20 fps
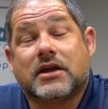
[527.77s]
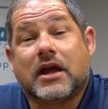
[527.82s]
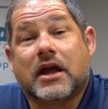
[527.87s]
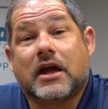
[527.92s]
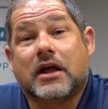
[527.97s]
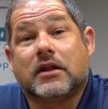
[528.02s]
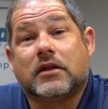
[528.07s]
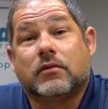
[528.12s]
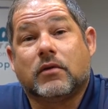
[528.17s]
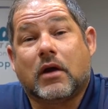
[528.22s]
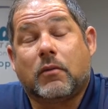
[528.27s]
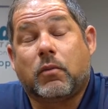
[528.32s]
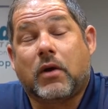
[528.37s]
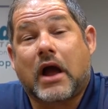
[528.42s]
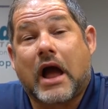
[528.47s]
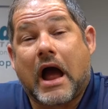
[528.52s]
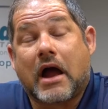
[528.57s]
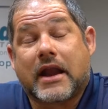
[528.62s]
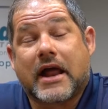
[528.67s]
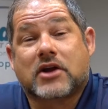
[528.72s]
And
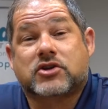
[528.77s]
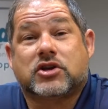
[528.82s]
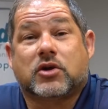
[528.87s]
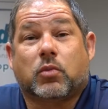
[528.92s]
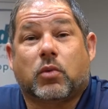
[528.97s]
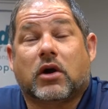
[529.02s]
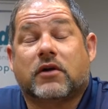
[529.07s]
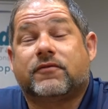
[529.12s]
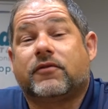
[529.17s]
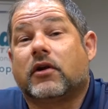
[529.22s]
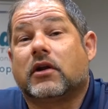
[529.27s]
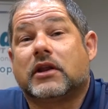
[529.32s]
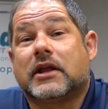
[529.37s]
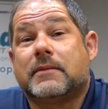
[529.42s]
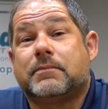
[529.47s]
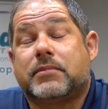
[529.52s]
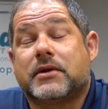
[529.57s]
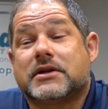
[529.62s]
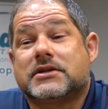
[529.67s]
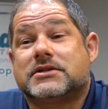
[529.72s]
I'd actually worked for
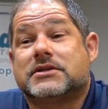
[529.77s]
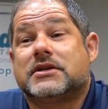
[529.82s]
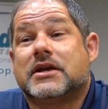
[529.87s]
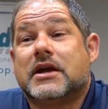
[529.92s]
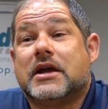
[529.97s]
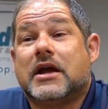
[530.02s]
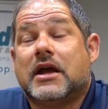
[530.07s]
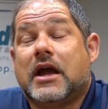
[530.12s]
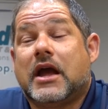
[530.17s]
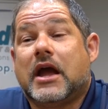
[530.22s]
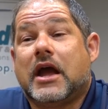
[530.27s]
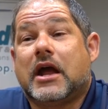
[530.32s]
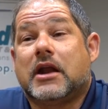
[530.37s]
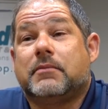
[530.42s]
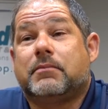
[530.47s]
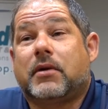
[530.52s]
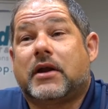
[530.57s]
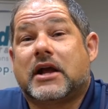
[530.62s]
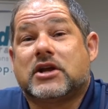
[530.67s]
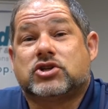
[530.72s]
Olympus,
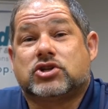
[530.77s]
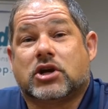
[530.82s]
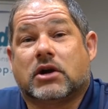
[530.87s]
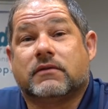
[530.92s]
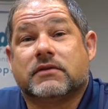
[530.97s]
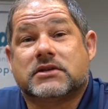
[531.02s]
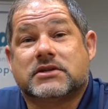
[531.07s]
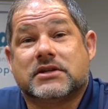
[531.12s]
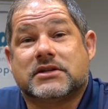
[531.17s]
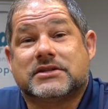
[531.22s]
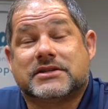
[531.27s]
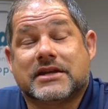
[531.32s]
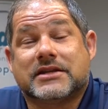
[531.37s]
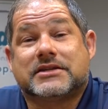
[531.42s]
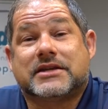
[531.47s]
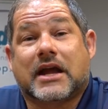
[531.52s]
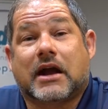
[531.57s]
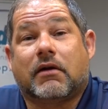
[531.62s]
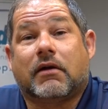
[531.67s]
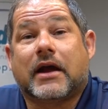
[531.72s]
but I serviced in
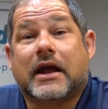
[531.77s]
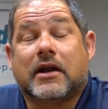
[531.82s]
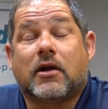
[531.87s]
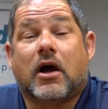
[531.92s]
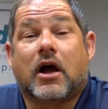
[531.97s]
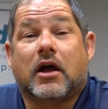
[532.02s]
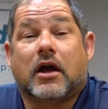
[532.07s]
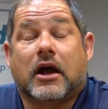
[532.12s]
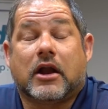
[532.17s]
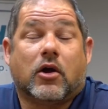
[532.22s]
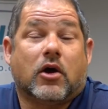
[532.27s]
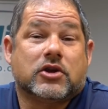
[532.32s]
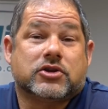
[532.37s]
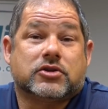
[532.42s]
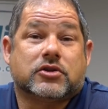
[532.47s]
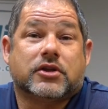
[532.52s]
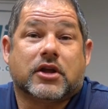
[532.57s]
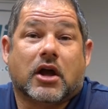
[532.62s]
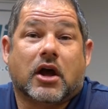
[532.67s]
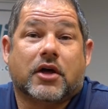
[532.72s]
Sentara and
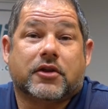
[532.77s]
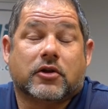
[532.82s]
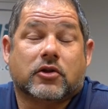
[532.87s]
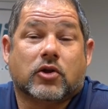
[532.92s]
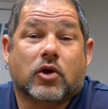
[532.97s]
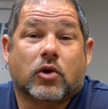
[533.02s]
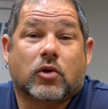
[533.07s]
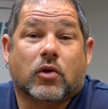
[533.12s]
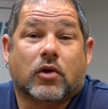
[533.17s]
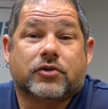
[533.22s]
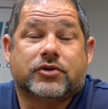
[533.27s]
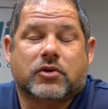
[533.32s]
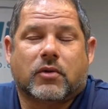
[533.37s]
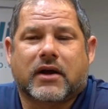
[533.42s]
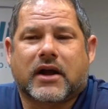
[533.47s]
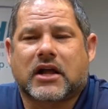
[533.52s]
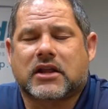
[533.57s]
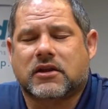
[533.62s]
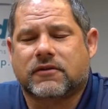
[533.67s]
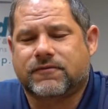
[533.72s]
also the other locals. So I
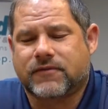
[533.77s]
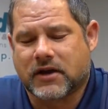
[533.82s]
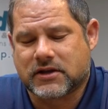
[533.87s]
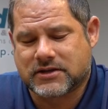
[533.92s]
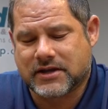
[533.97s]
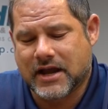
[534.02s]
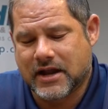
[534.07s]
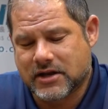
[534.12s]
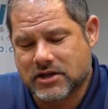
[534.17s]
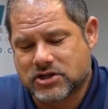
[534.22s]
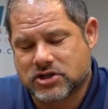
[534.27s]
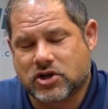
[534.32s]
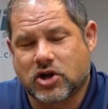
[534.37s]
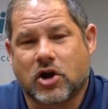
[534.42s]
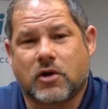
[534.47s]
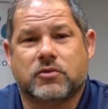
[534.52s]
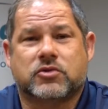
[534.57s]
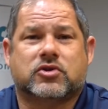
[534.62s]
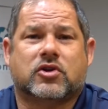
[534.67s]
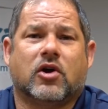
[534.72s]
got to fix
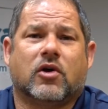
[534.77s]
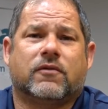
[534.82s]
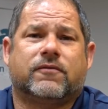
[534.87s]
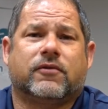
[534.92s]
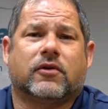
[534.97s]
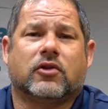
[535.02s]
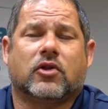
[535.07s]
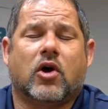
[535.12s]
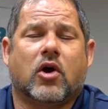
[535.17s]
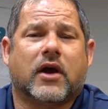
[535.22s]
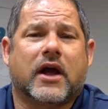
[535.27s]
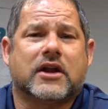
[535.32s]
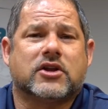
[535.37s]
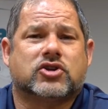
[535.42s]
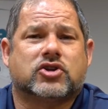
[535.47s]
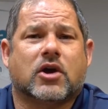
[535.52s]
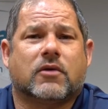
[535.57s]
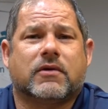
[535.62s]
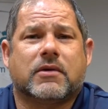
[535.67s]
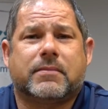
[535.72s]
endoscopes, go for long
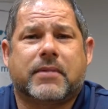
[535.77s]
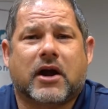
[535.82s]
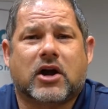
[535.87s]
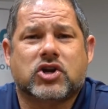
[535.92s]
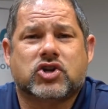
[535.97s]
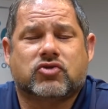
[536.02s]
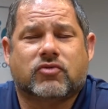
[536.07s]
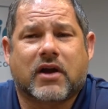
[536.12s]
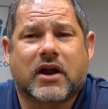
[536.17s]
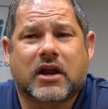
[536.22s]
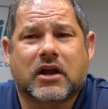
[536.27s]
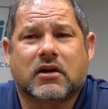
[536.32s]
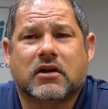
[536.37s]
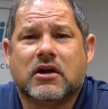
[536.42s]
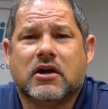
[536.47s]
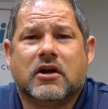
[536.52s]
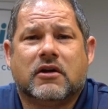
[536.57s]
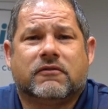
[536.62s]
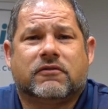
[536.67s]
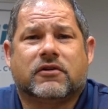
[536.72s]
endoscope repair training
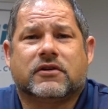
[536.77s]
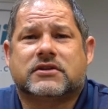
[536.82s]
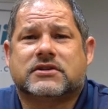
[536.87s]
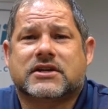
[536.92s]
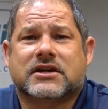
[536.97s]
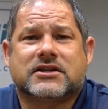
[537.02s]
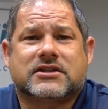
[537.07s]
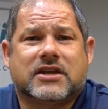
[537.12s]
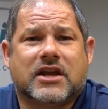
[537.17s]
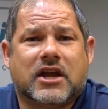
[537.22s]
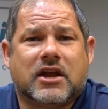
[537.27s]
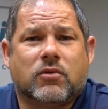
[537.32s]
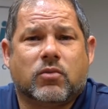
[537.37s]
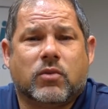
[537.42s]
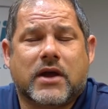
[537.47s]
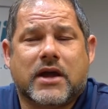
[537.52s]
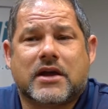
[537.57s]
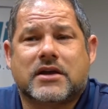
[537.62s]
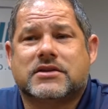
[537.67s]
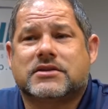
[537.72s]
for 16
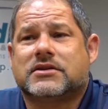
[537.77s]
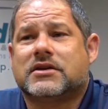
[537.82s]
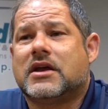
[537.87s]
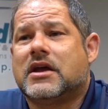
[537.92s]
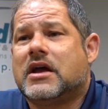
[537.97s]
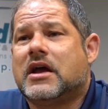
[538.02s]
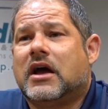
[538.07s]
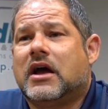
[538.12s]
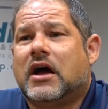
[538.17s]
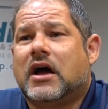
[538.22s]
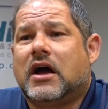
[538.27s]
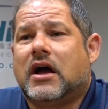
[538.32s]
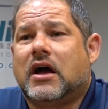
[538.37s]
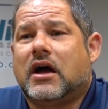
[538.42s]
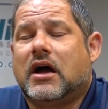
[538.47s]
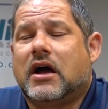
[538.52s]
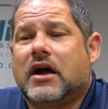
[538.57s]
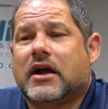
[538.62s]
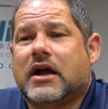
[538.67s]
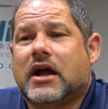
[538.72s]
weeks.
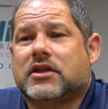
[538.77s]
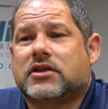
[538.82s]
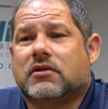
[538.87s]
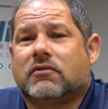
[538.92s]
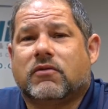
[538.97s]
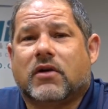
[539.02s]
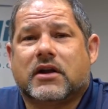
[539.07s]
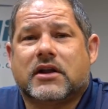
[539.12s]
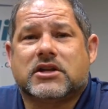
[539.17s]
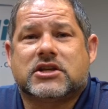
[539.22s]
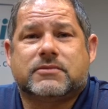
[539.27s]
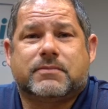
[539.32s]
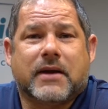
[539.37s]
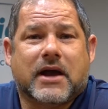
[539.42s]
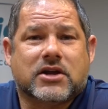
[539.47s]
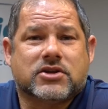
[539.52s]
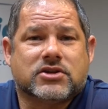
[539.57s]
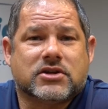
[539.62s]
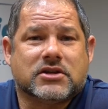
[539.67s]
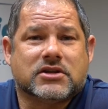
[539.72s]
I got to run
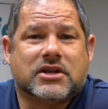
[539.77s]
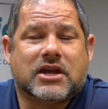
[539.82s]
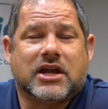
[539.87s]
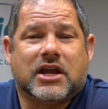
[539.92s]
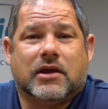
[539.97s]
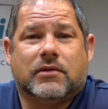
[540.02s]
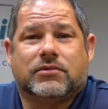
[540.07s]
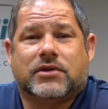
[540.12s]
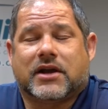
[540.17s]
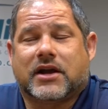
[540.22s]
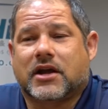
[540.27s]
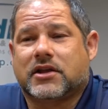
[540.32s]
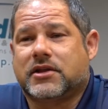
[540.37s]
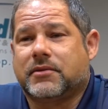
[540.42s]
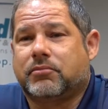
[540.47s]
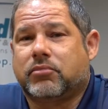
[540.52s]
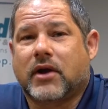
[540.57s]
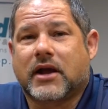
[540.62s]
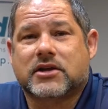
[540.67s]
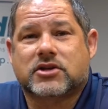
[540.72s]
inspection teams. I got to
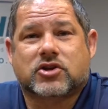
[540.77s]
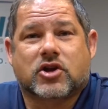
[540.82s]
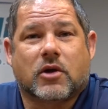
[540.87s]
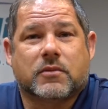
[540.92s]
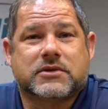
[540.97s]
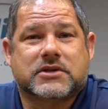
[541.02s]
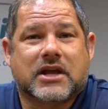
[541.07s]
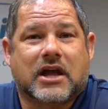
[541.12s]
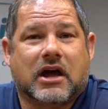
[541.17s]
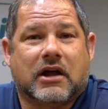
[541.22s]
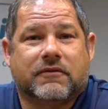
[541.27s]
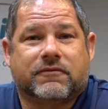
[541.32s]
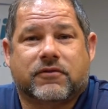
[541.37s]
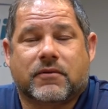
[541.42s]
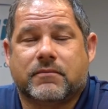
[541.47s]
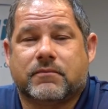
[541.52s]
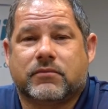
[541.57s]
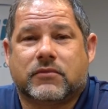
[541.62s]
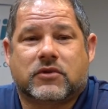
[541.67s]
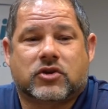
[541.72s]
break scopes down
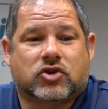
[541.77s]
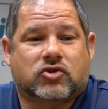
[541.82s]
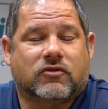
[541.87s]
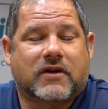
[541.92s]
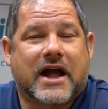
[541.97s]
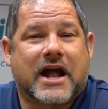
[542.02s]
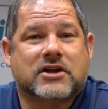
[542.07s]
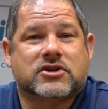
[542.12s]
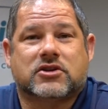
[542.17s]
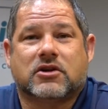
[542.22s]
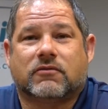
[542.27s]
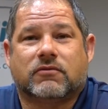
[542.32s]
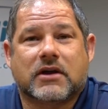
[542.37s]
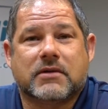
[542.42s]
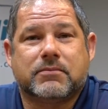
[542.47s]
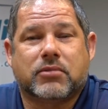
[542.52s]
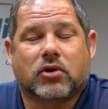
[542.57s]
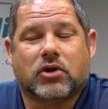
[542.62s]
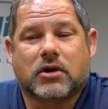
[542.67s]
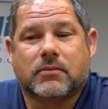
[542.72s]
from scratch to
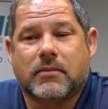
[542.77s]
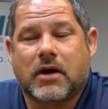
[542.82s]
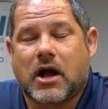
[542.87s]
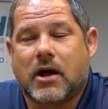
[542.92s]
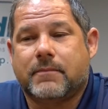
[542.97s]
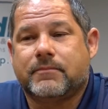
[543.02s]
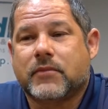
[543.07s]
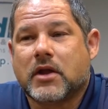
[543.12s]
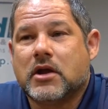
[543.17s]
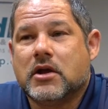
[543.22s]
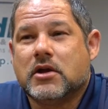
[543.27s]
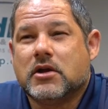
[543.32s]
rebuild them up.